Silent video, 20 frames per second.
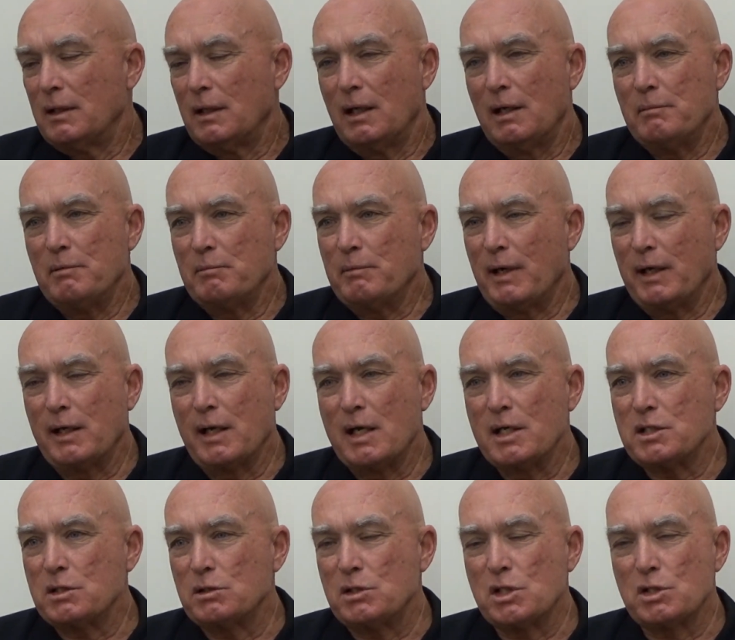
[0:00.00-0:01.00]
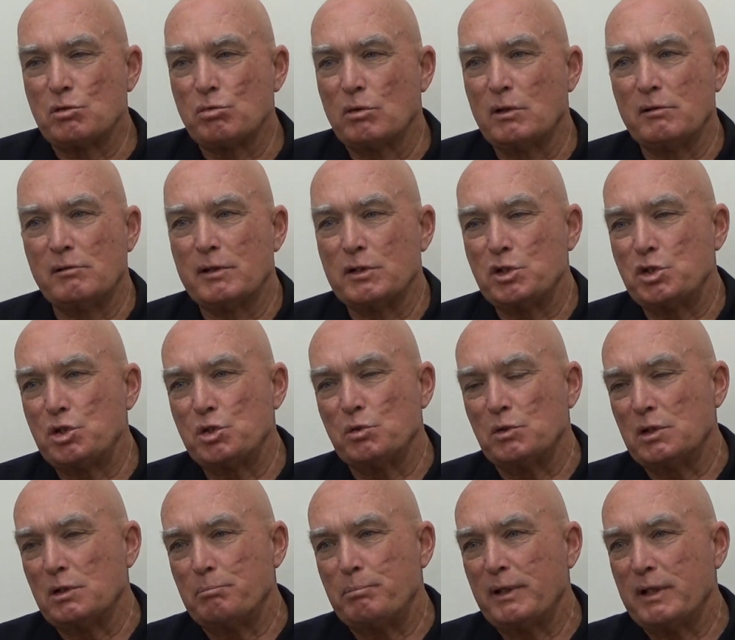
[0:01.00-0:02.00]
I mean, my guys had just run around
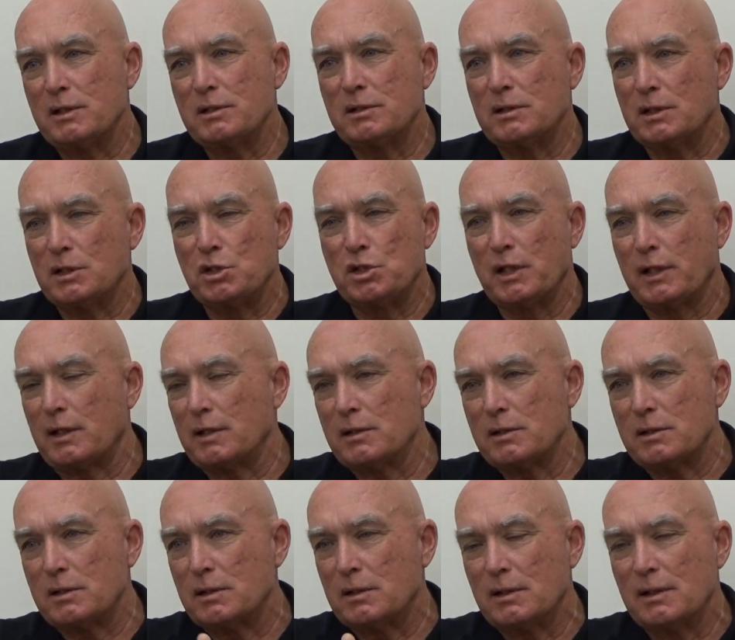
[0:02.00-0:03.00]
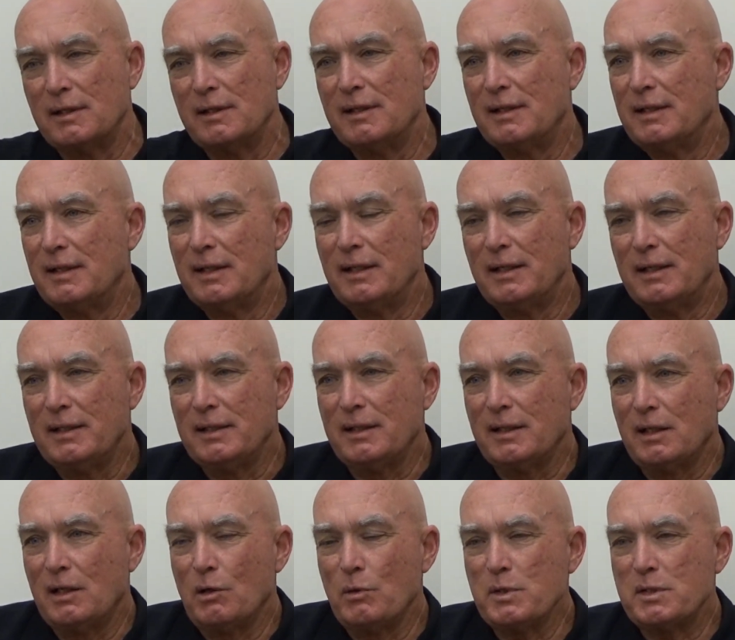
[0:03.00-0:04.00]
shooting the pigs and the chickens, and you
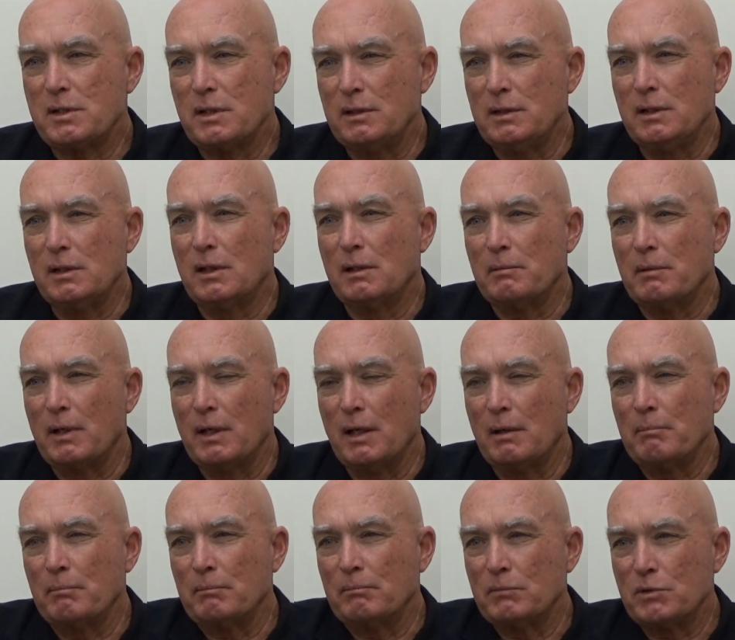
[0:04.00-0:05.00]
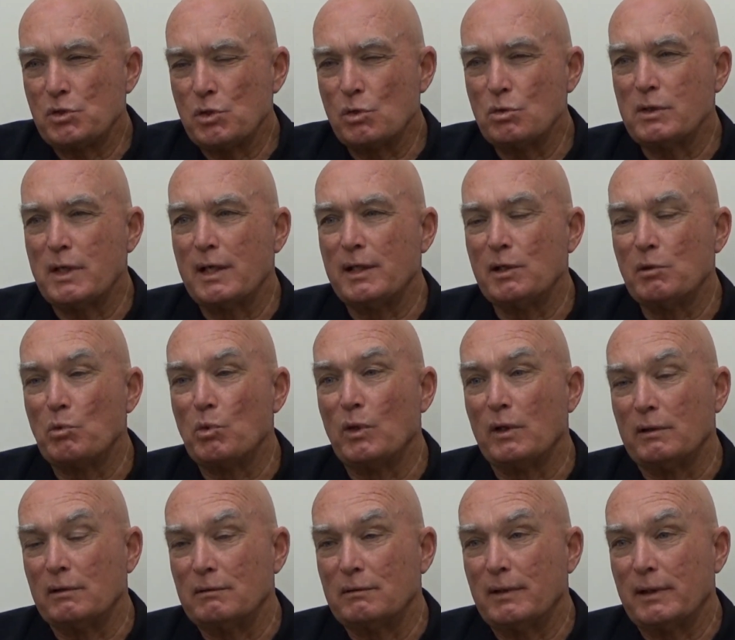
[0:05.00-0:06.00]
know, I always said, you know, I'm so glad there
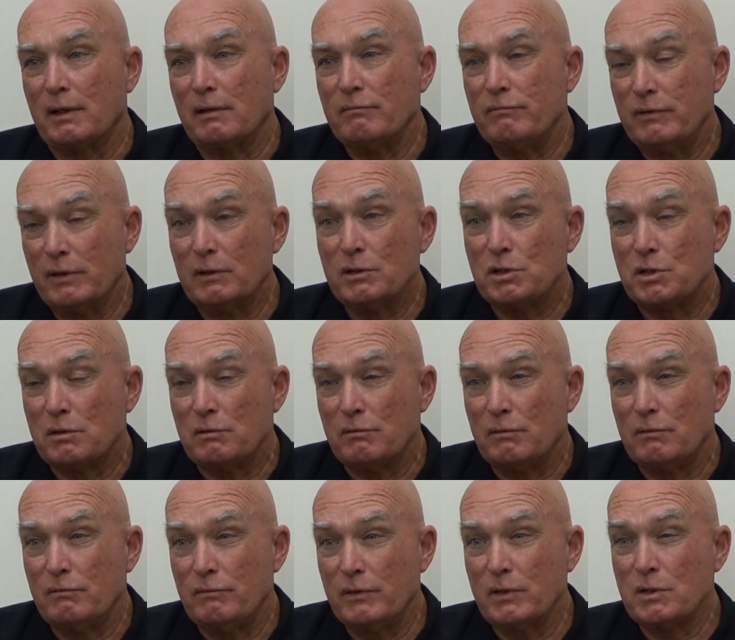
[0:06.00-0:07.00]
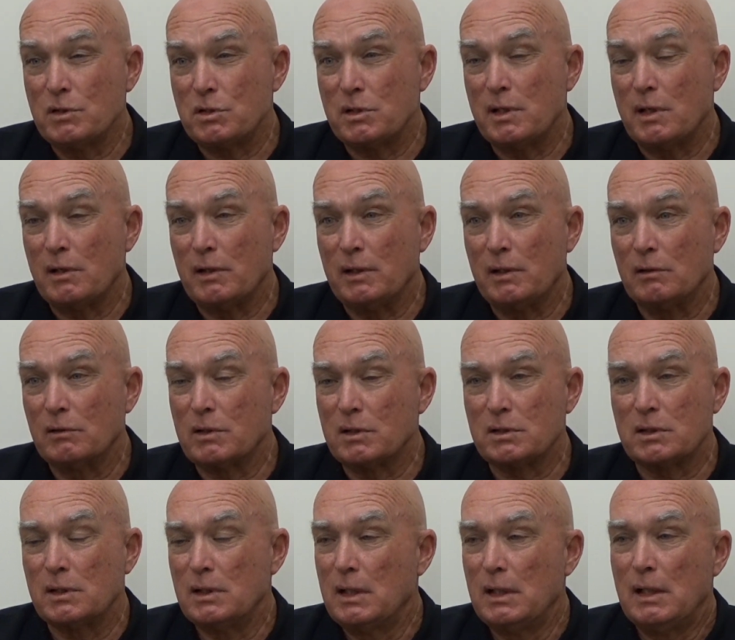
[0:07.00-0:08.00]
weren't like a village village there, you know,
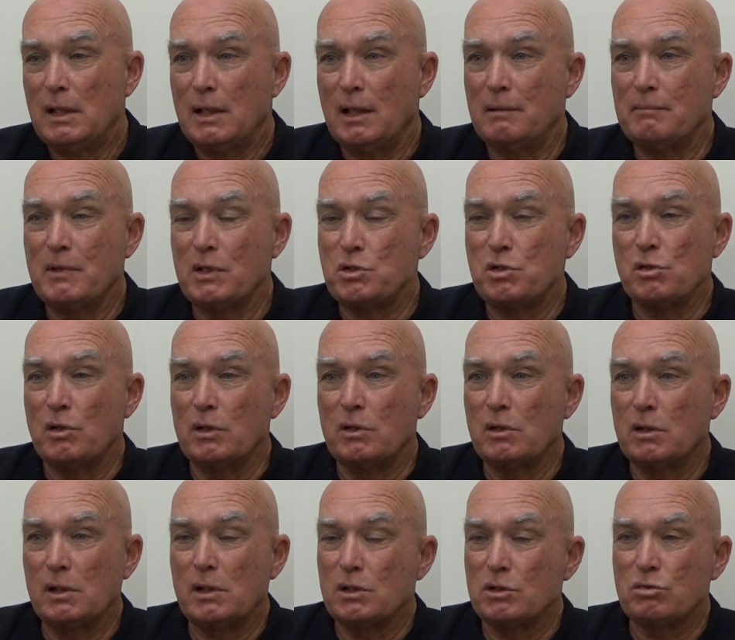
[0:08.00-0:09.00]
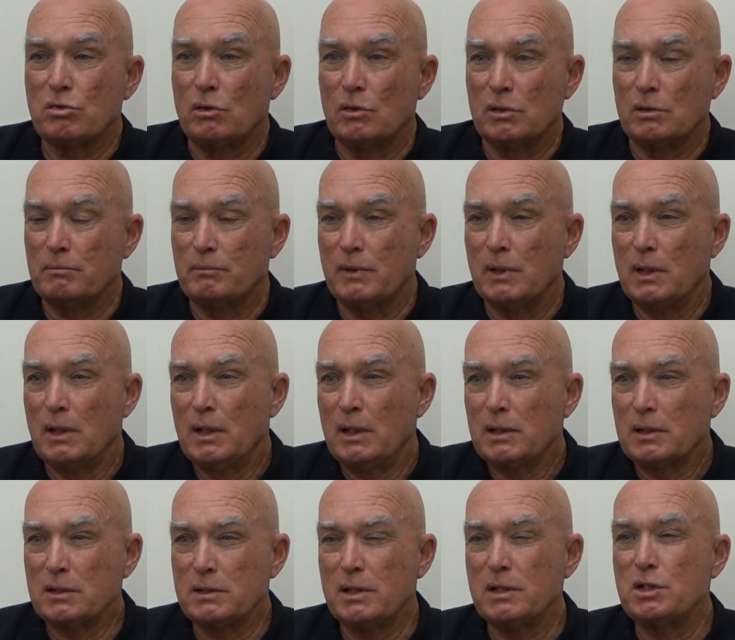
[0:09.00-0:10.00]
because I'm not sure I could have controlled them
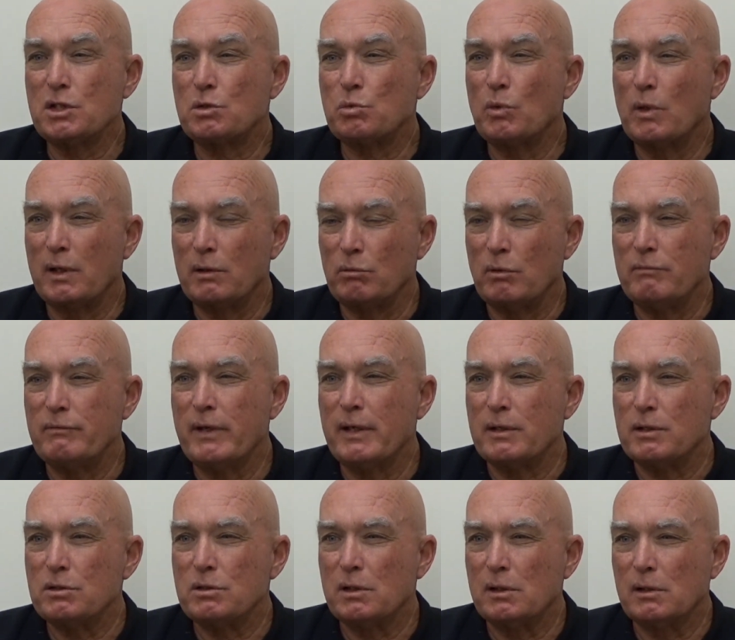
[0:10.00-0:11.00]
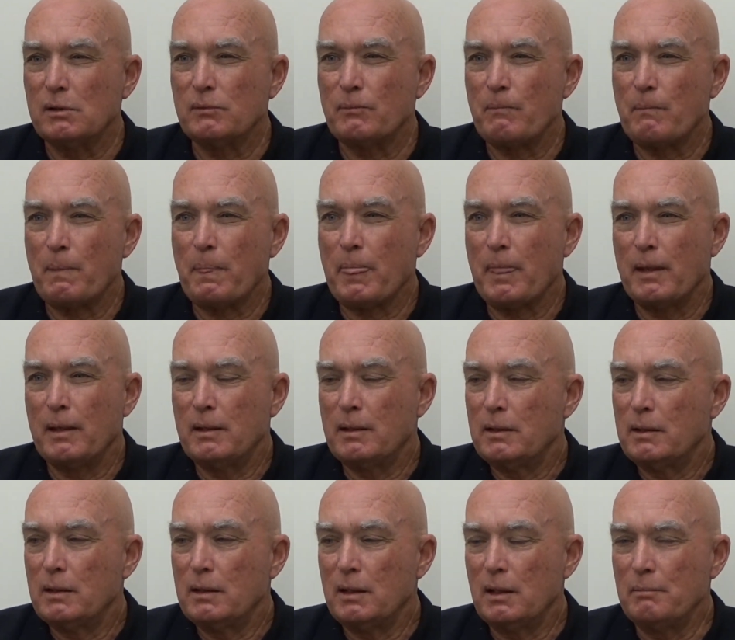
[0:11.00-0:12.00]
because they just wanted revenge, you know.
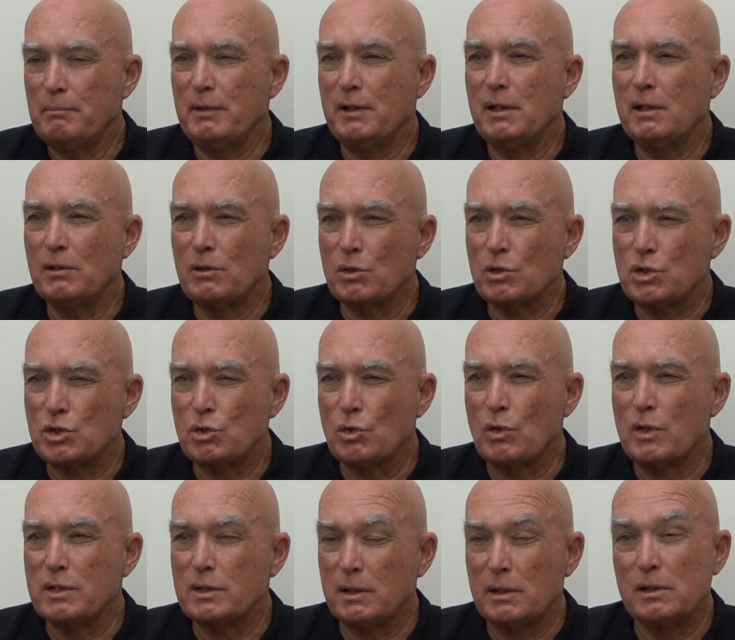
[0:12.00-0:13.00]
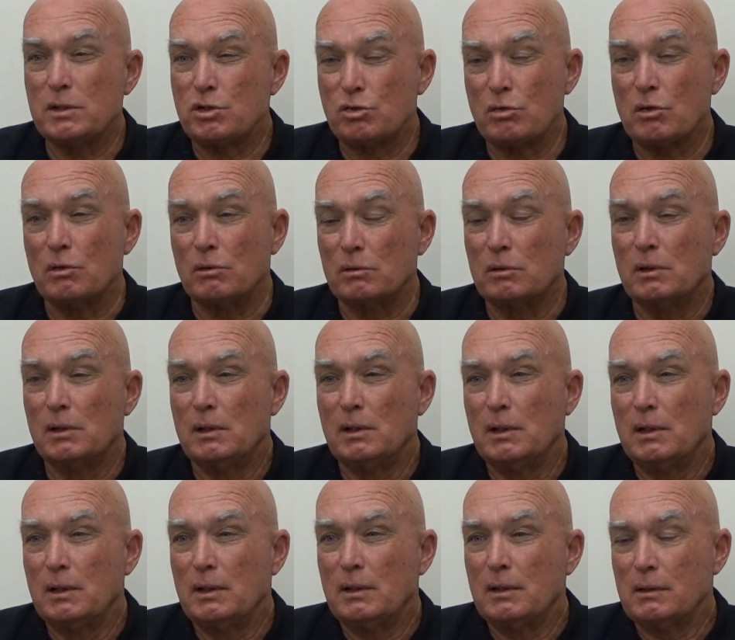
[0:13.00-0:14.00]
I mean, you hear those stories, and it's true.
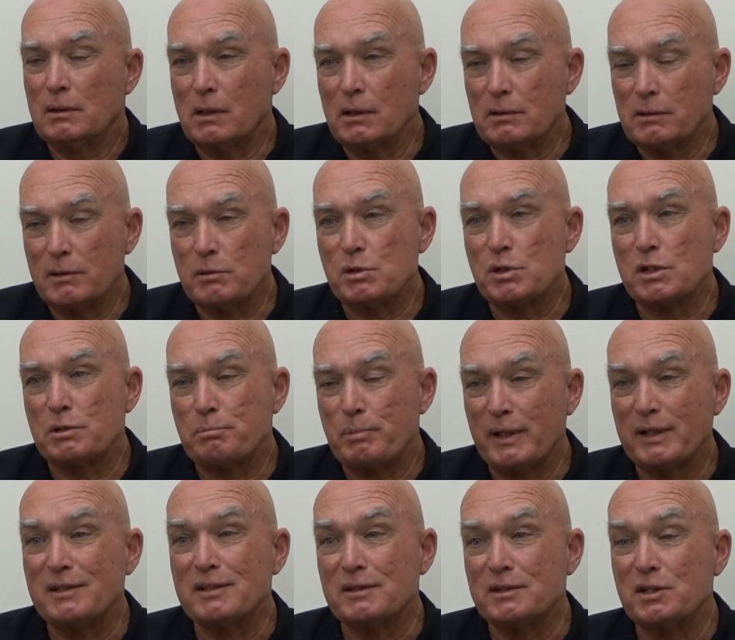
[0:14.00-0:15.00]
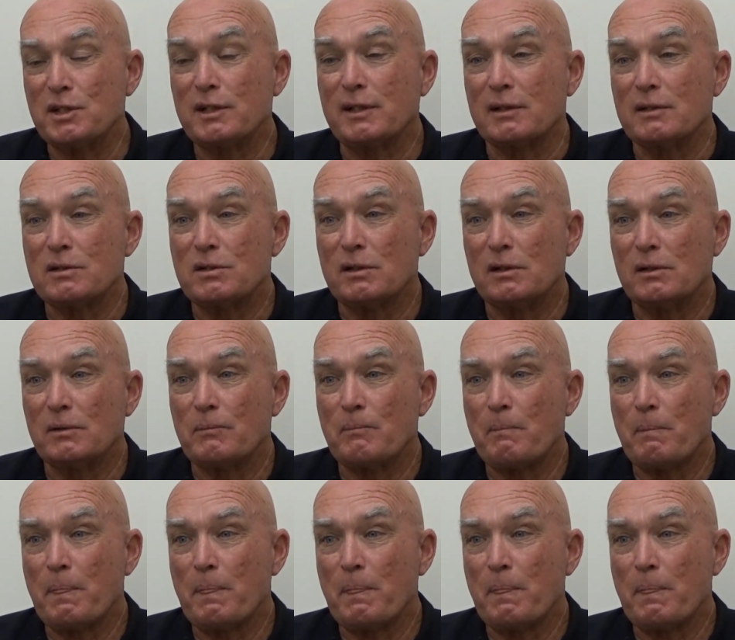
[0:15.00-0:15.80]
Luckily, it was just pigs and chickens, you know.